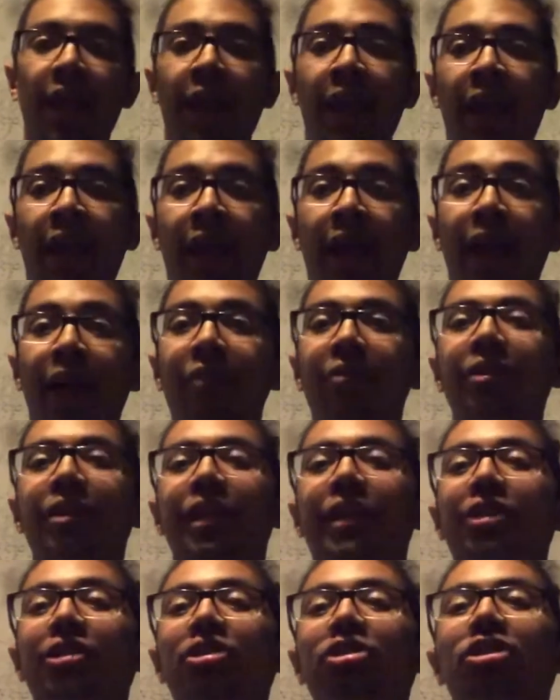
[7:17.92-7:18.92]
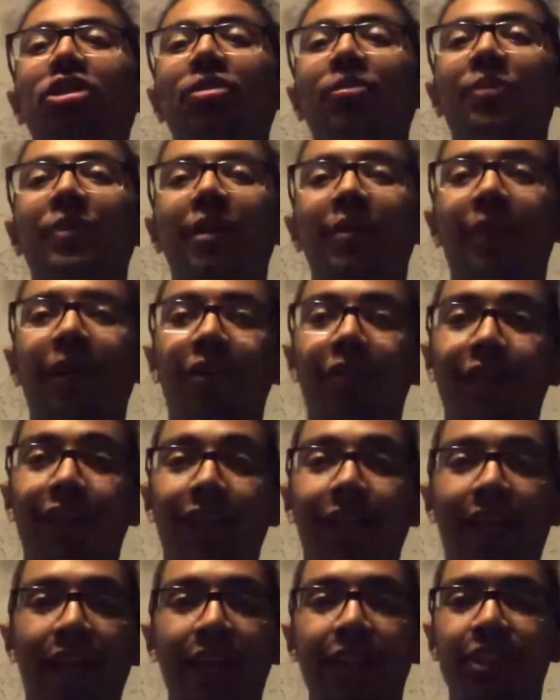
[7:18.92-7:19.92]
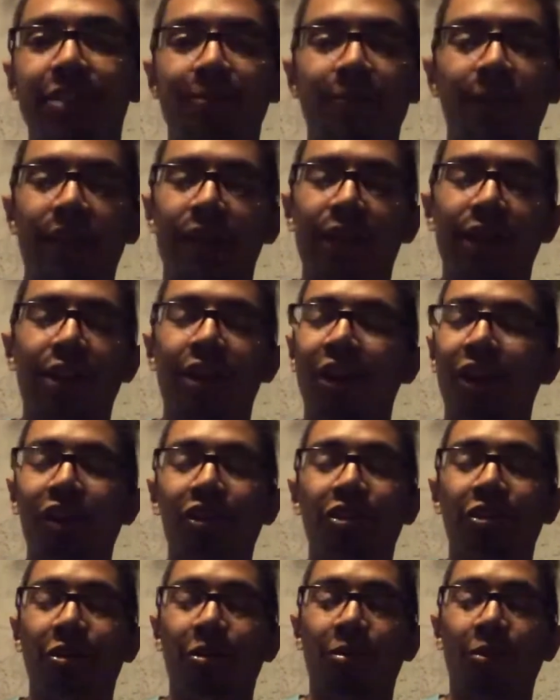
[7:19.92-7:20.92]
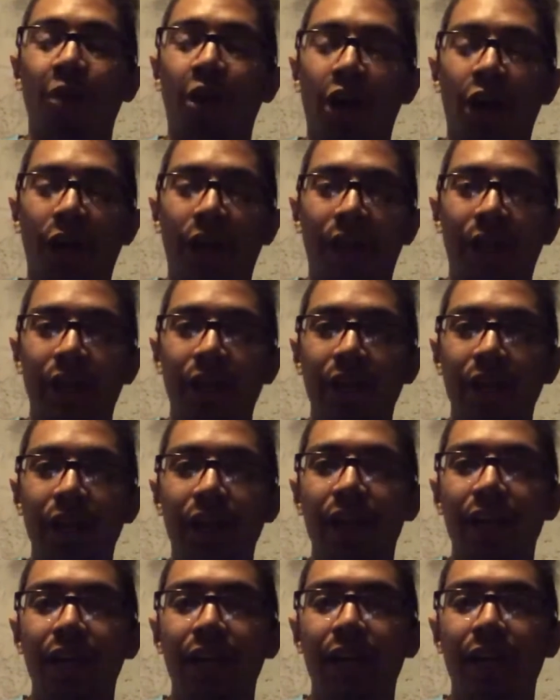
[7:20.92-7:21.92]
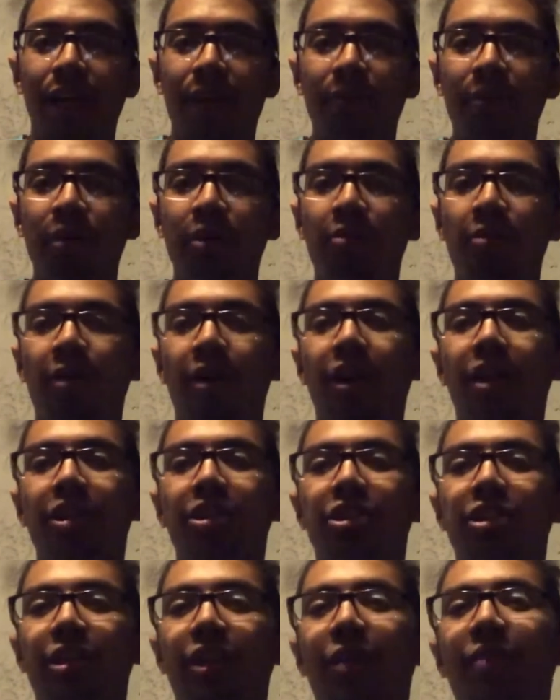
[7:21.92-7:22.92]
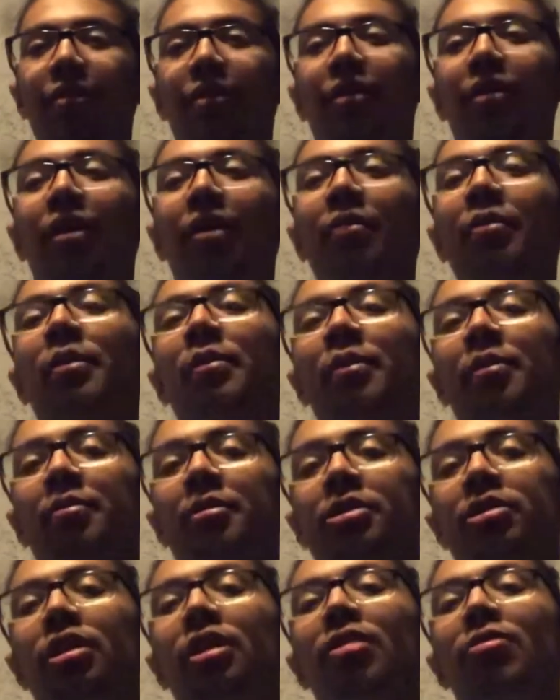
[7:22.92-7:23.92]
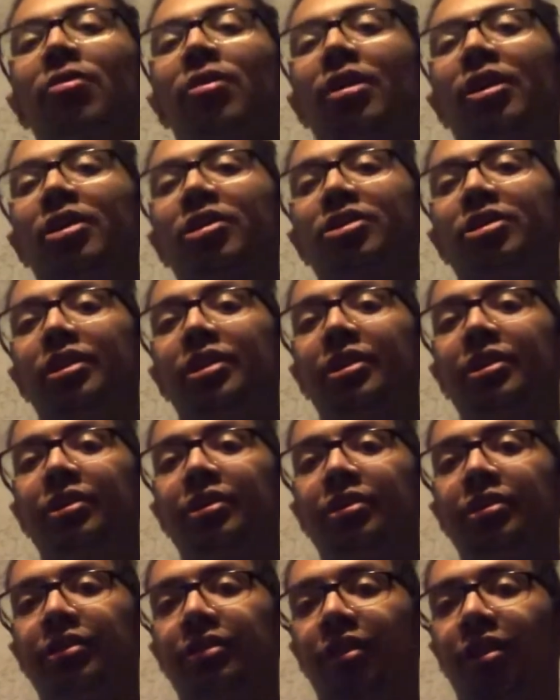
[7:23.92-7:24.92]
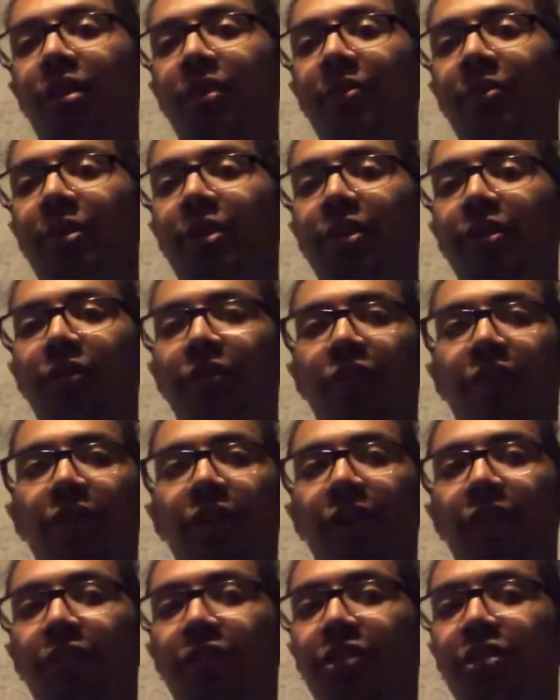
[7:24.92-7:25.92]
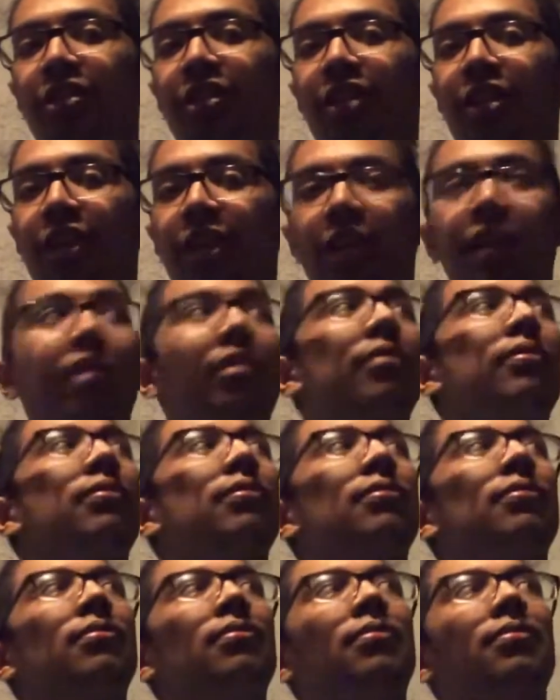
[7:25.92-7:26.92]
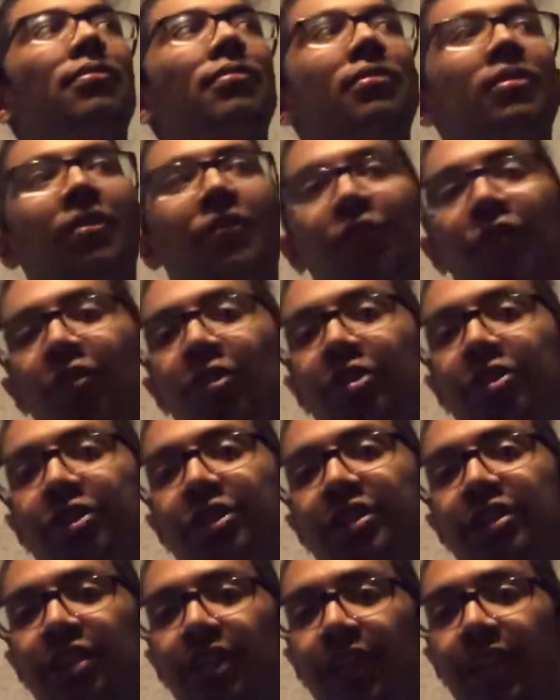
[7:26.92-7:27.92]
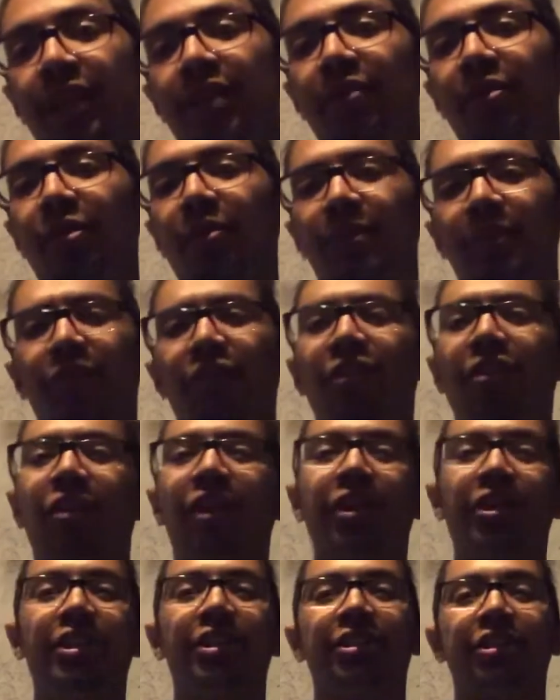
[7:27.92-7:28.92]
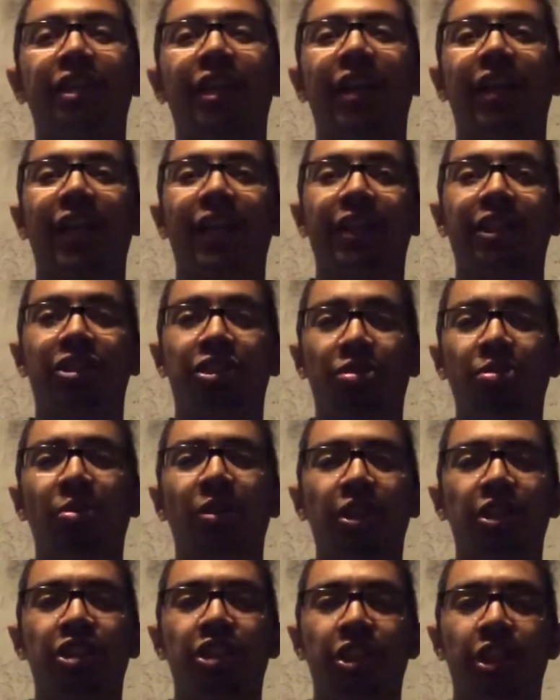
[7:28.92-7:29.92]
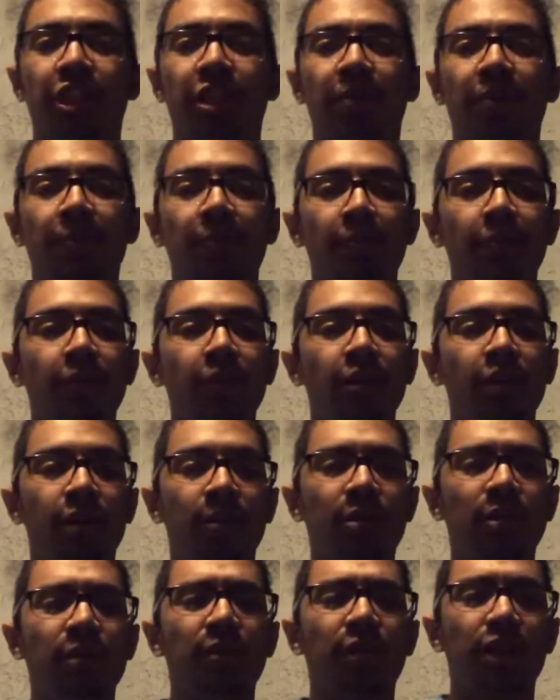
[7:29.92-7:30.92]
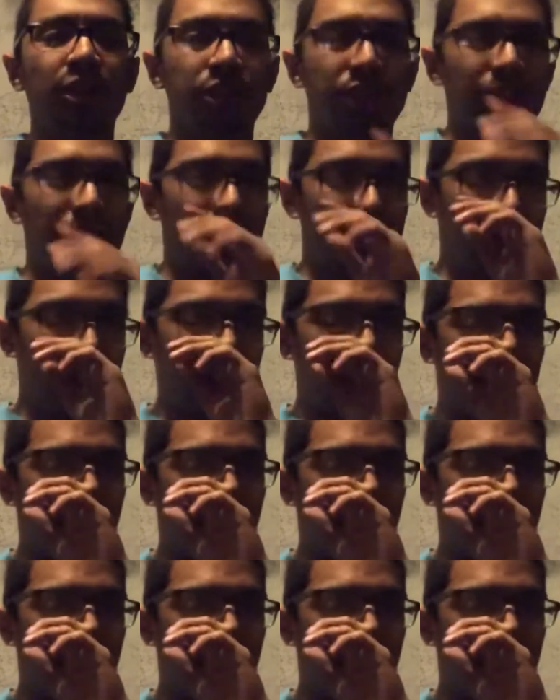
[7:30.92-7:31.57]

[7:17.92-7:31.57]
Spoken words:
And I was like tripping about the lights being on. I don't know why. And we were watching, I remember, we started watching Sorry Butterfly versus the Forces of Evil before I decided to switch it. So we were watching, I think I